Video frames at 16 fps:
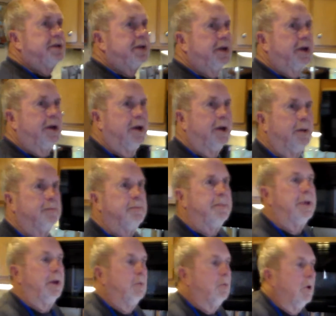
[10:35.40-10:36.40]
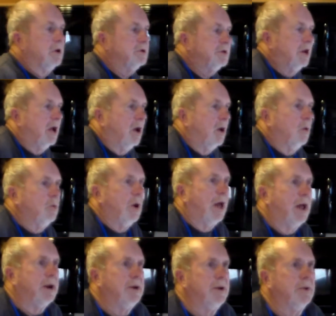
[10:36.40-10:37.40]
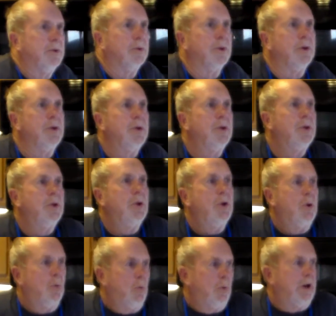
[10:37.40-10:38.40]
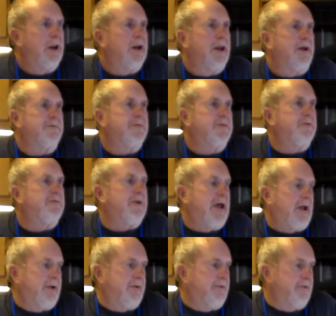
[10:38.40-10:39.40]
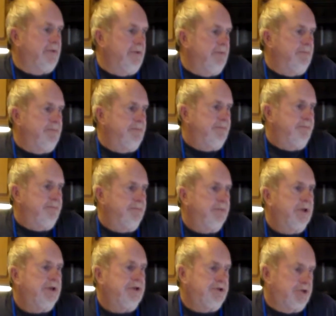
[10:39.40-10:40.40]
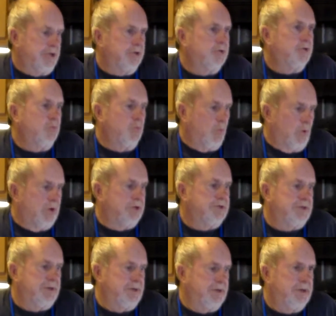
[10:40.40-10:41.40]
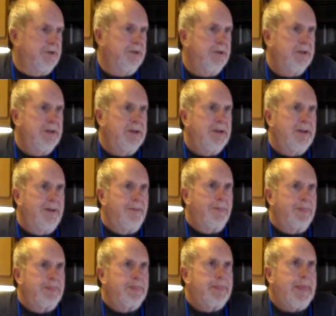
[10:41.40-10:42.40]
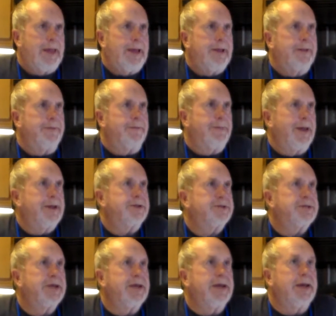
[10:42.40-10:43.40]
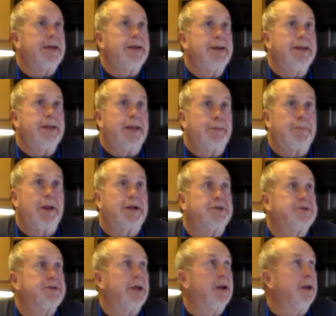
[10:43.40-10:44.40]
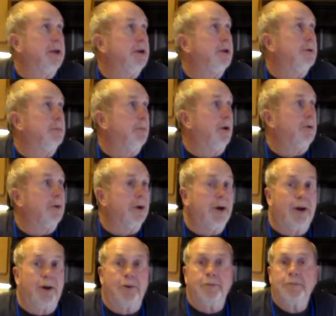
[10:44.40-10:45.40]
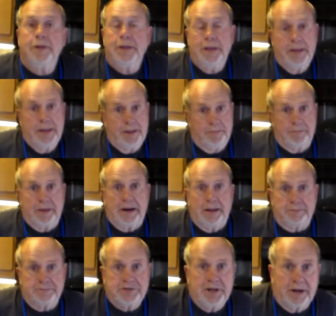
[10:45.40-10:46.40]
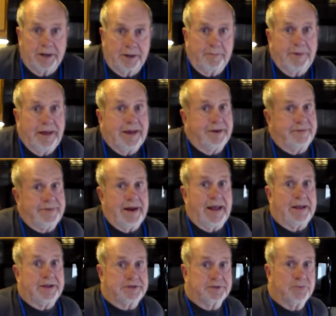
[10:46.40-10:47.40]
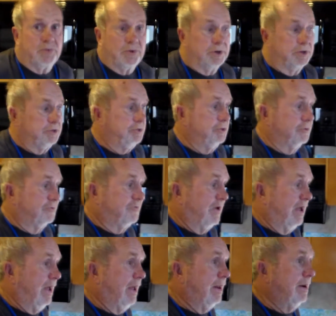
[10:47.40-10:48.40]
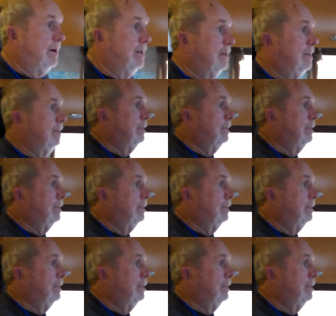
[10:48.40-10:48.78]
as it comes. It wasn't a whole lot newer when it left the factory. It just wasn't. Now, that said, I'm not selling a new motorhome, but I'm selling about as nice a one as you'll find.